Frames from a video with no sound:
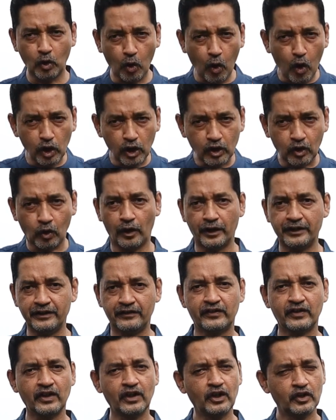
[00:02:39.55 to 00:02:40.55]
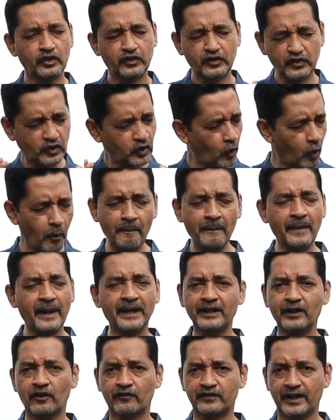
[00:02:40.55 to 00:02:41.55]
Gold coins, so
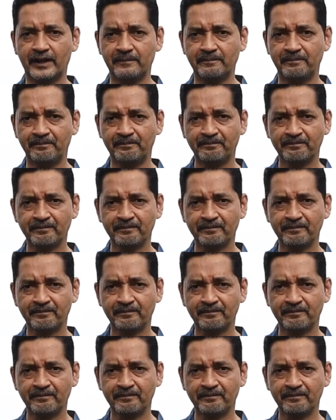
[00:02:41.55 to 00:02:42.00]
many of them.